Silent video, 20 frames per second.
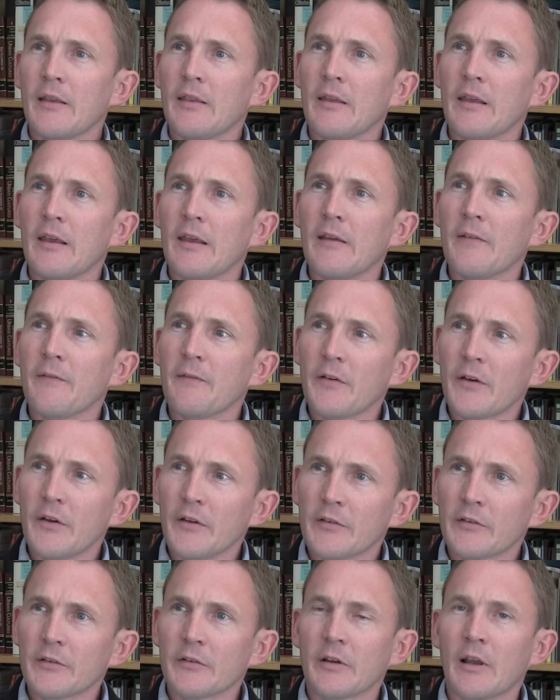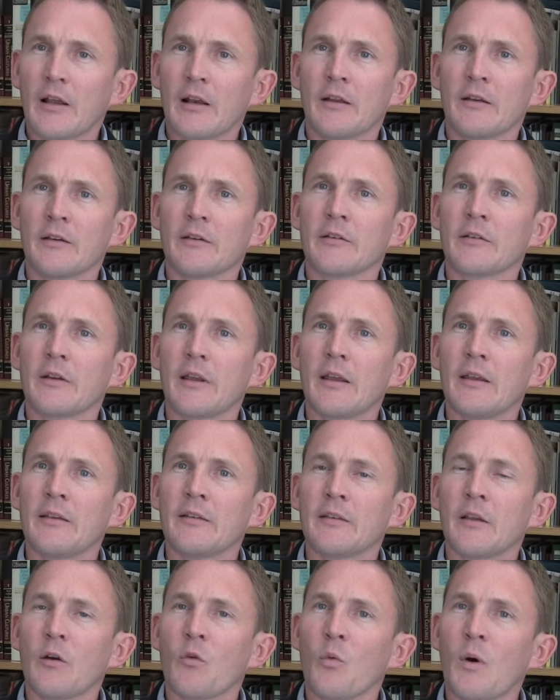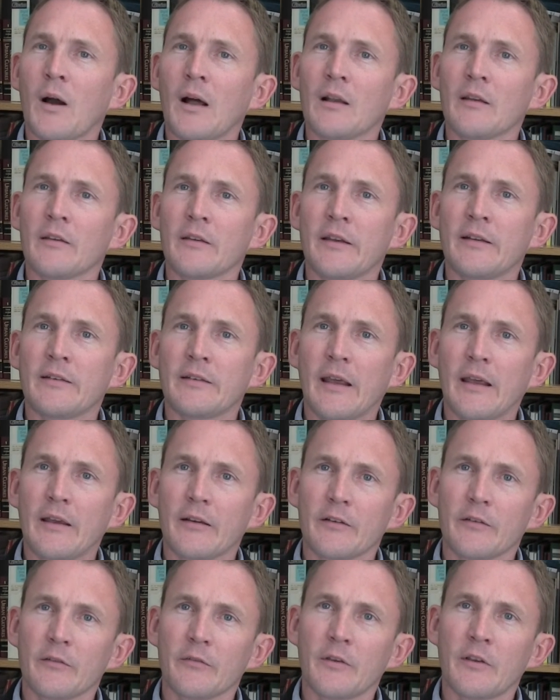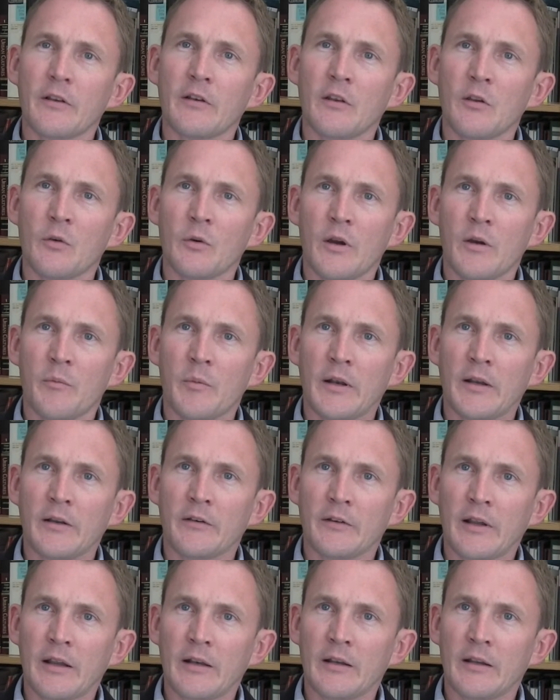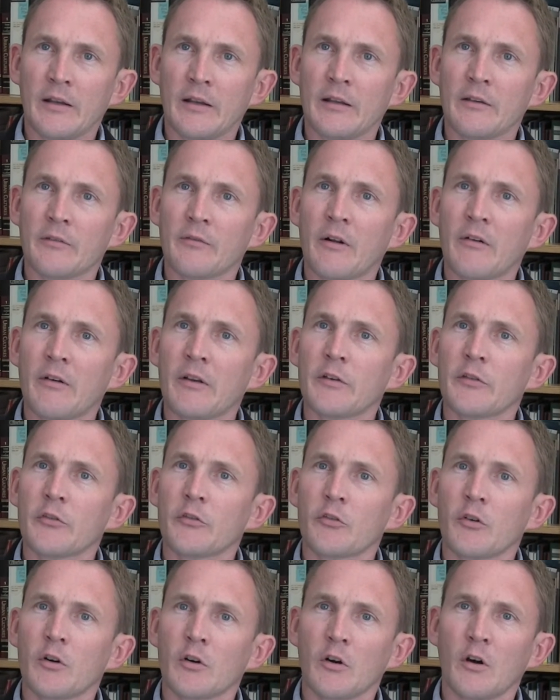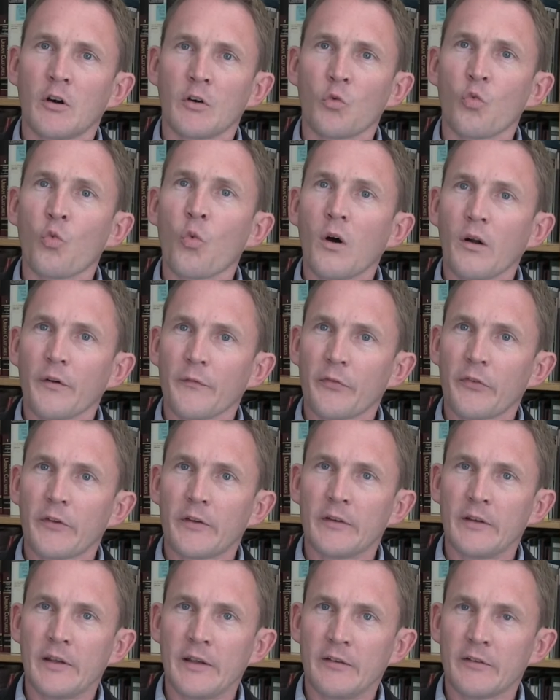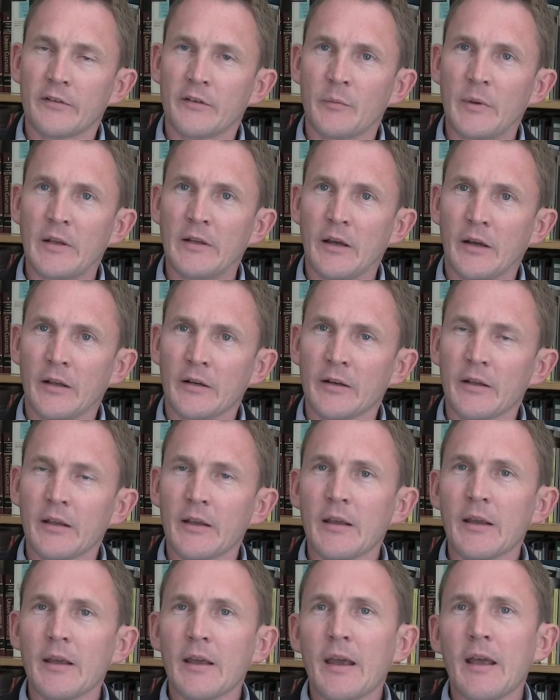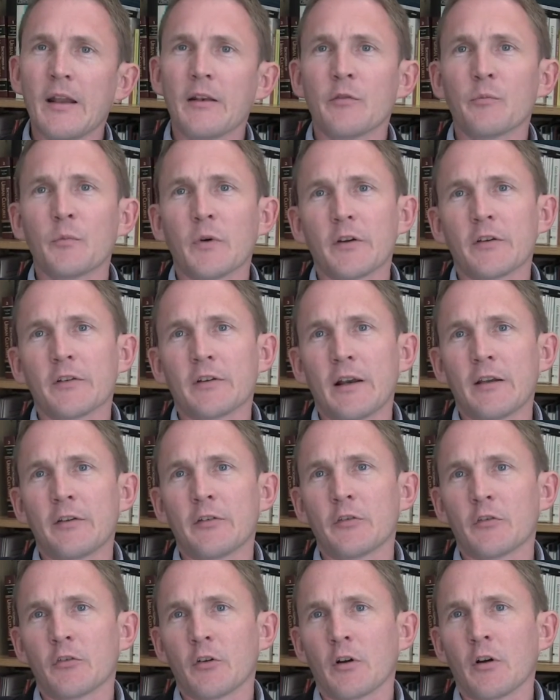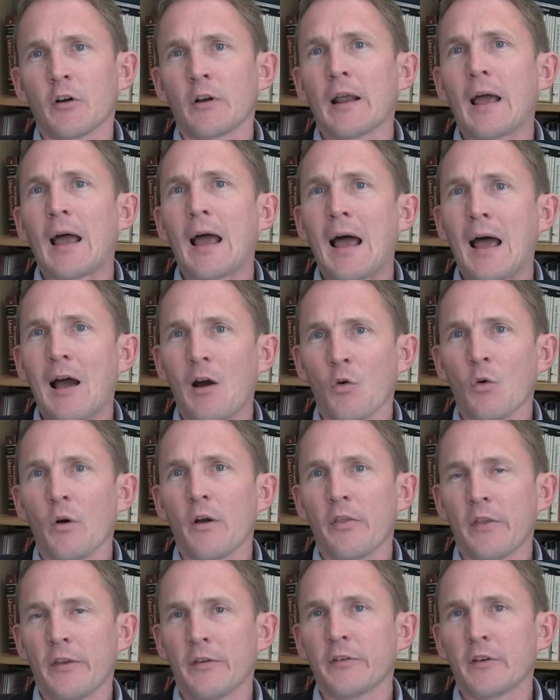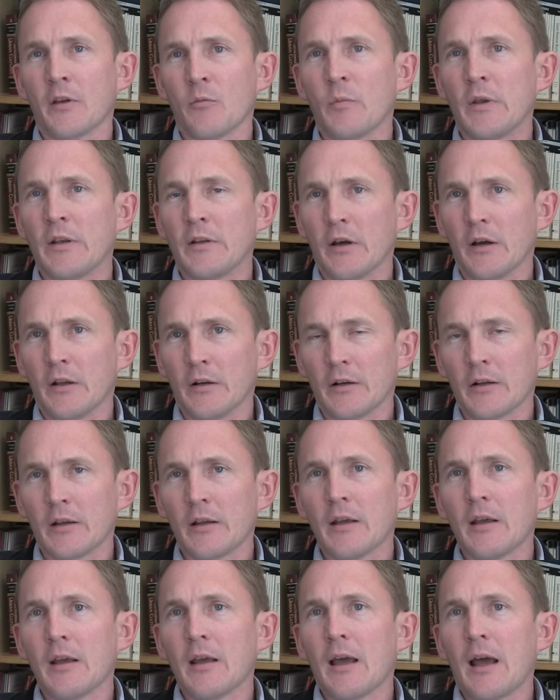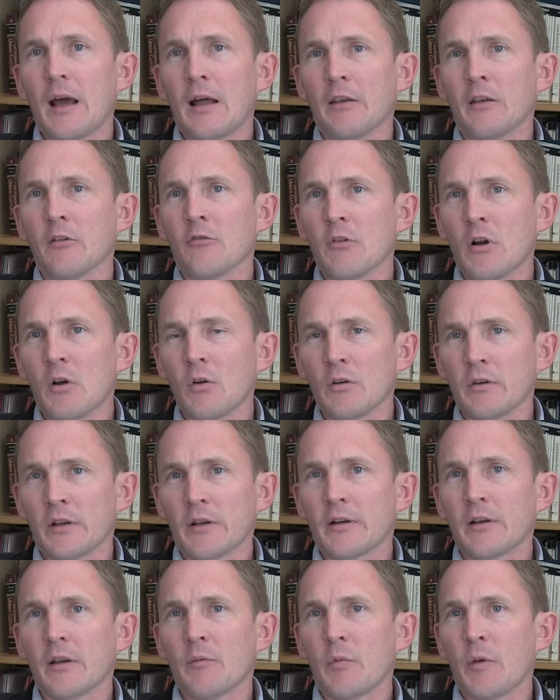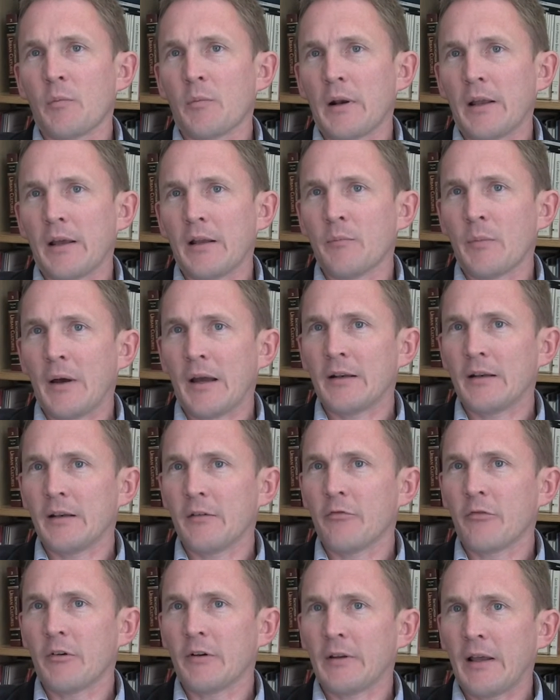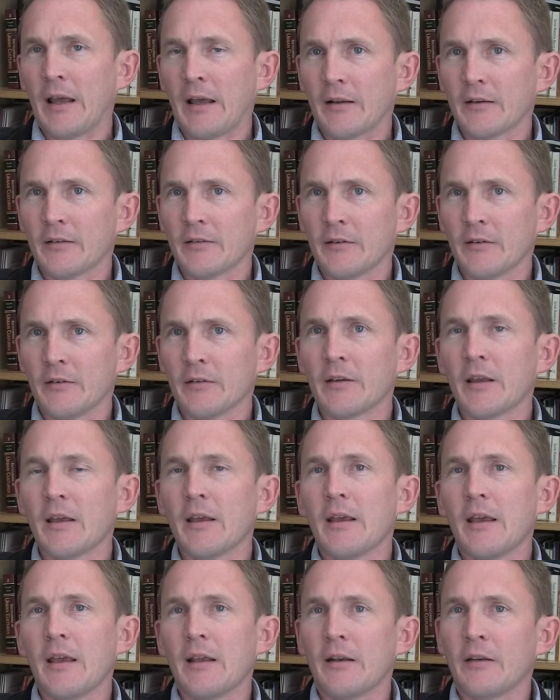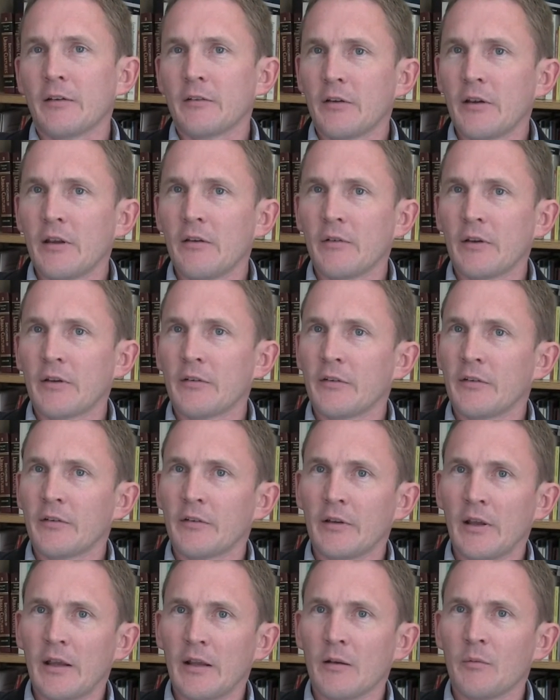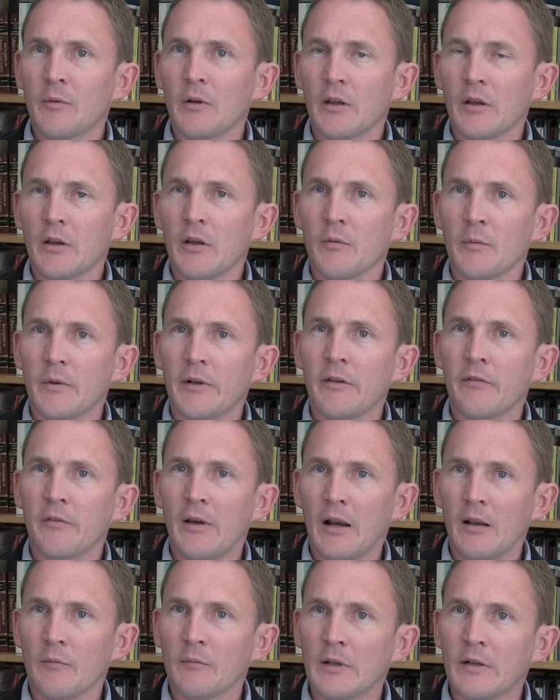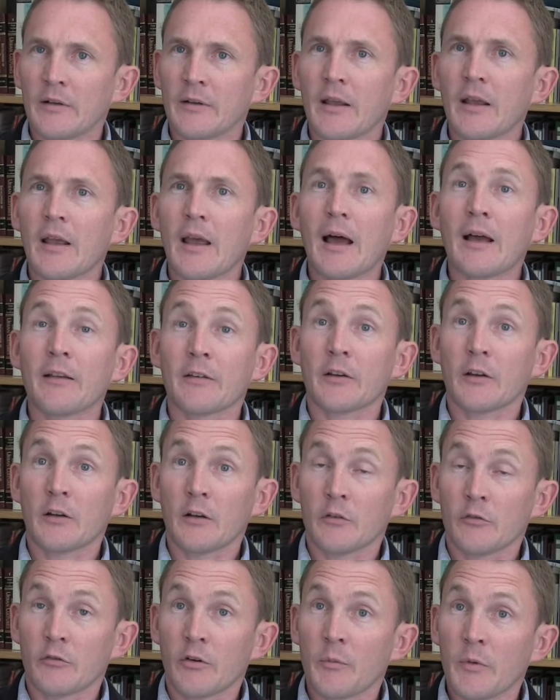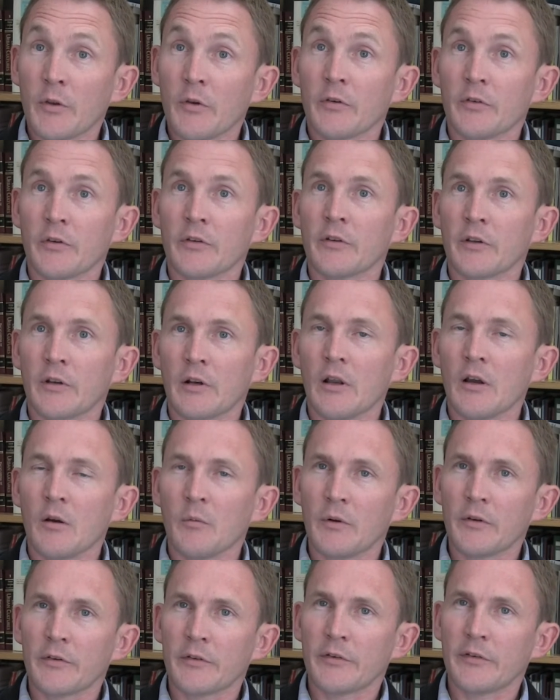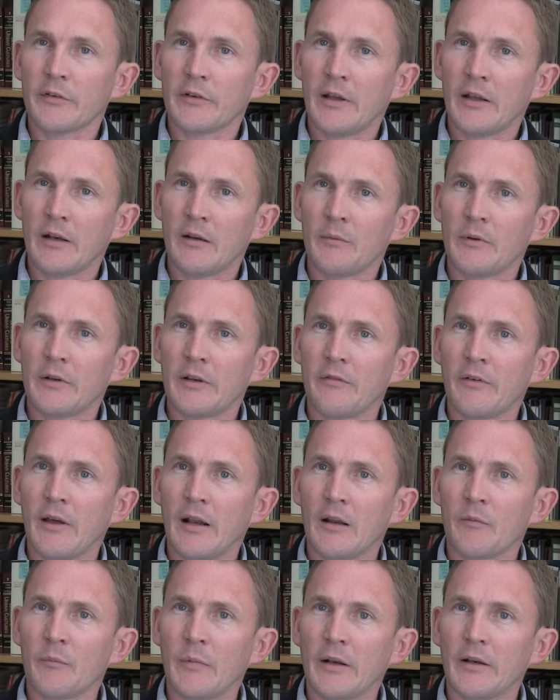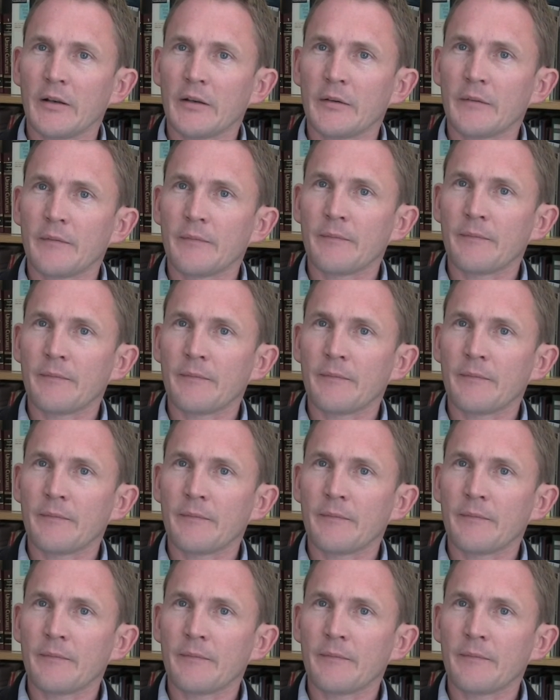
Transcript: The first challenge is that while the text for the new urban agenda is very strong on what needs to be done, it's much less strong on how this can be done and the role that can be played by different actors in achieving sustainable urban development as a contribution to global sustainable development.